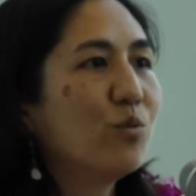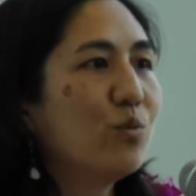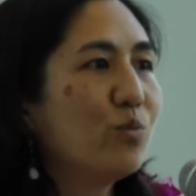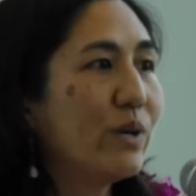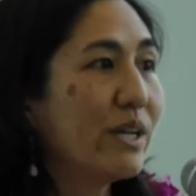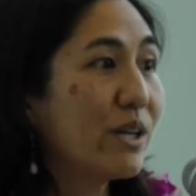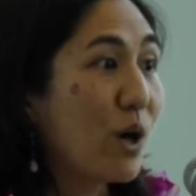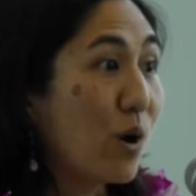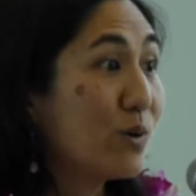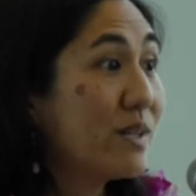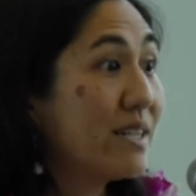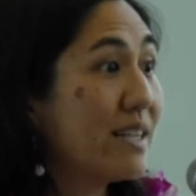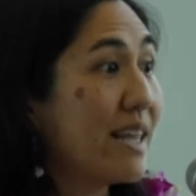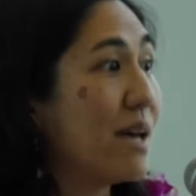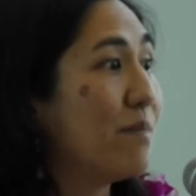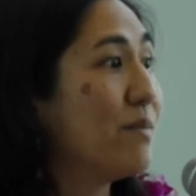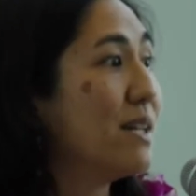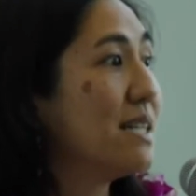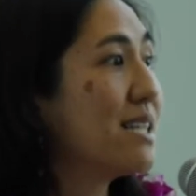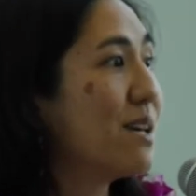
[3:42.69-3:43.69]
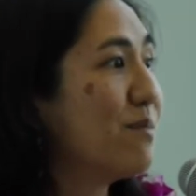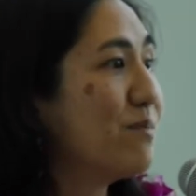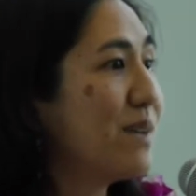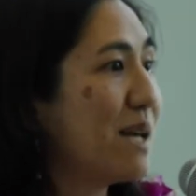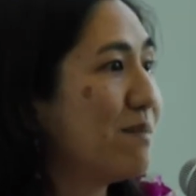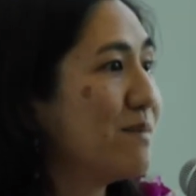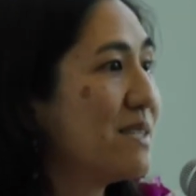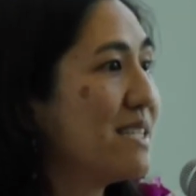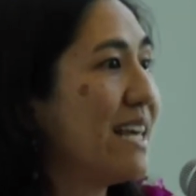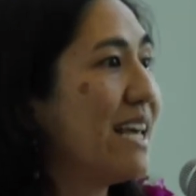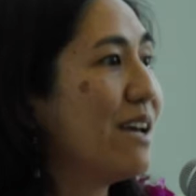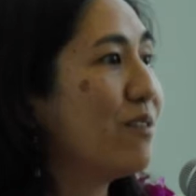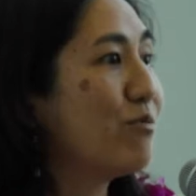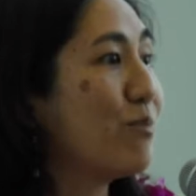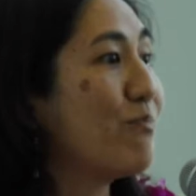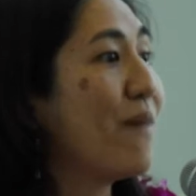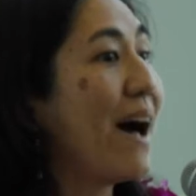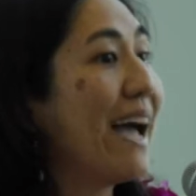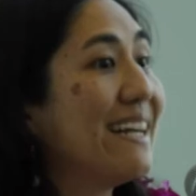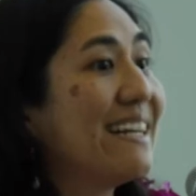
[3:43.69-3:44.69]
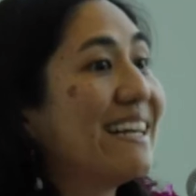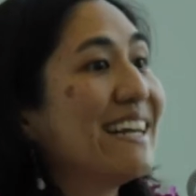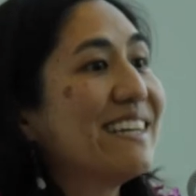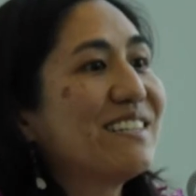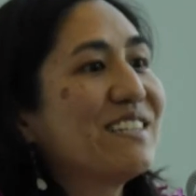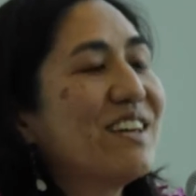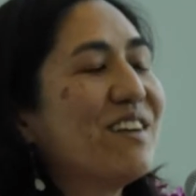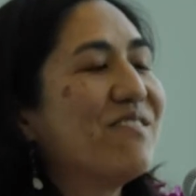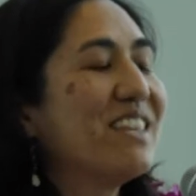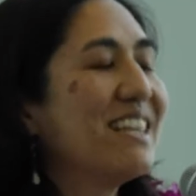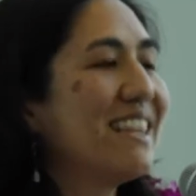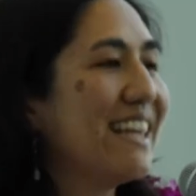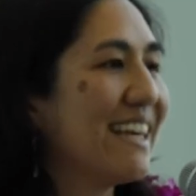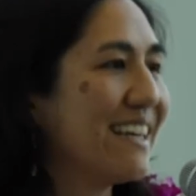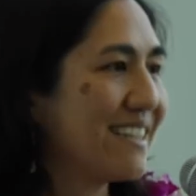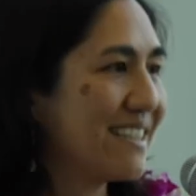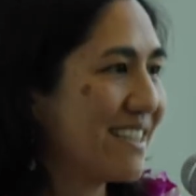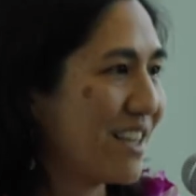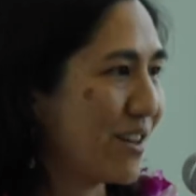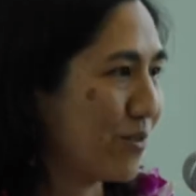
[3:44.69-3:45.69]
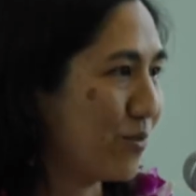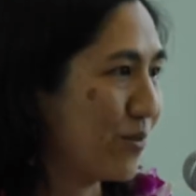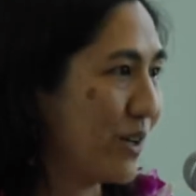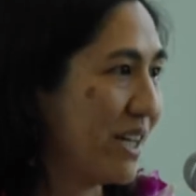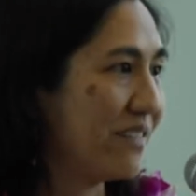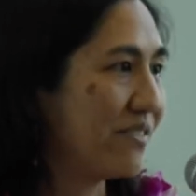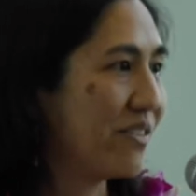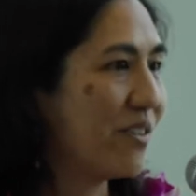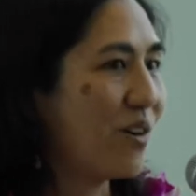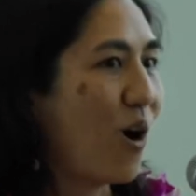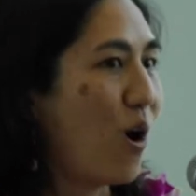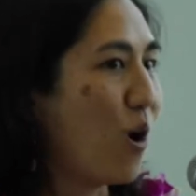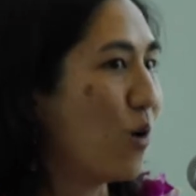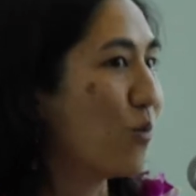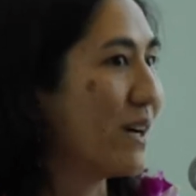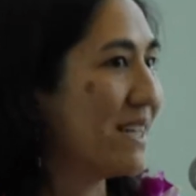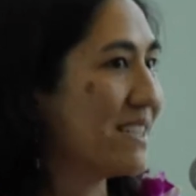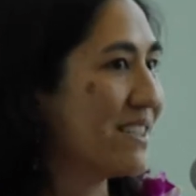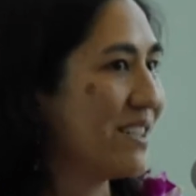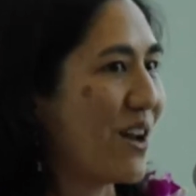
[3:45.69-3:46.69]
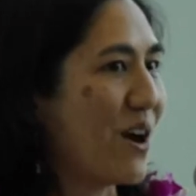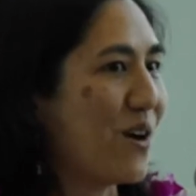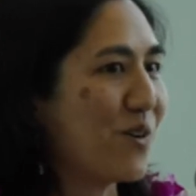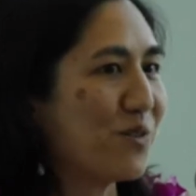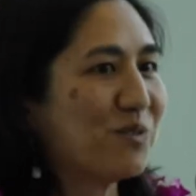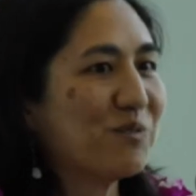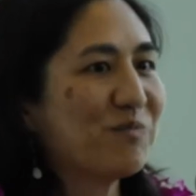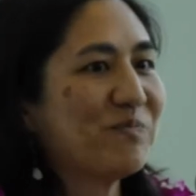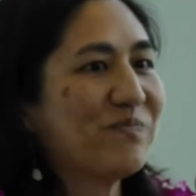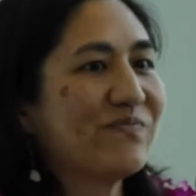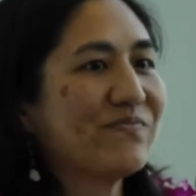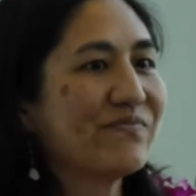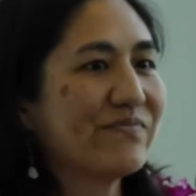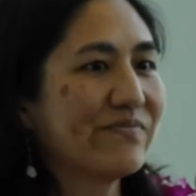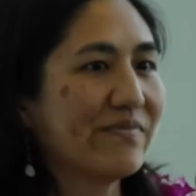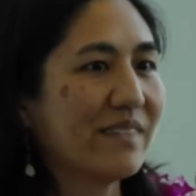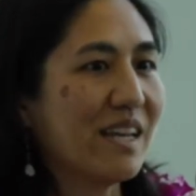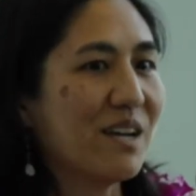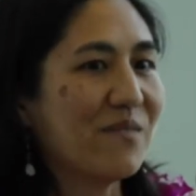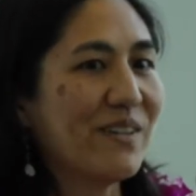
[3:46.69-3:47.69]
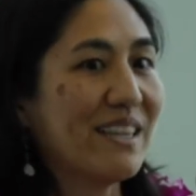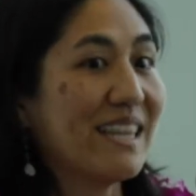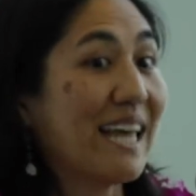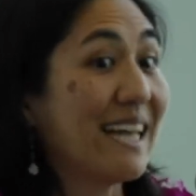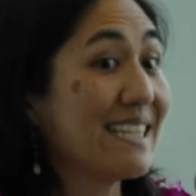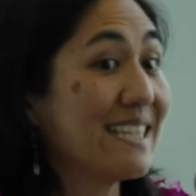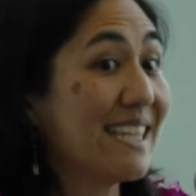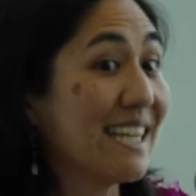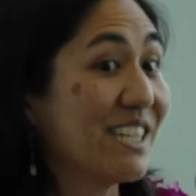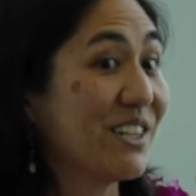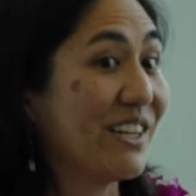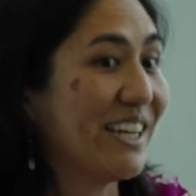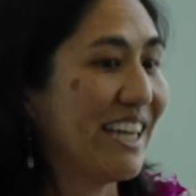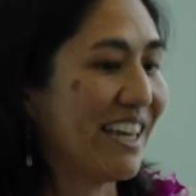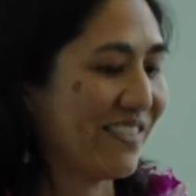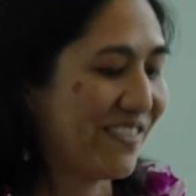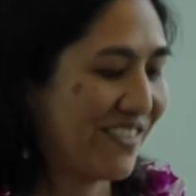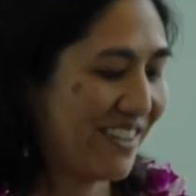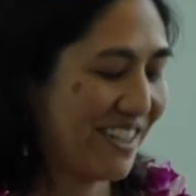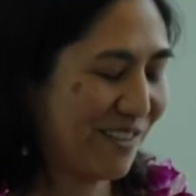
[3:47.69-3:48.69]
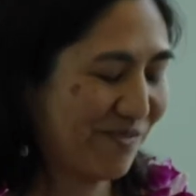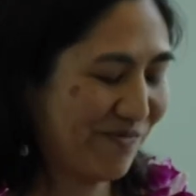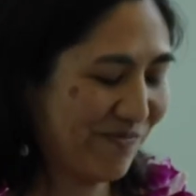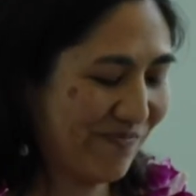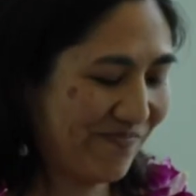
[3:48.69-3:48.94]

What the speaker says: we go to them and sometimes they remind us of the things that we've always known. And that's such a gift.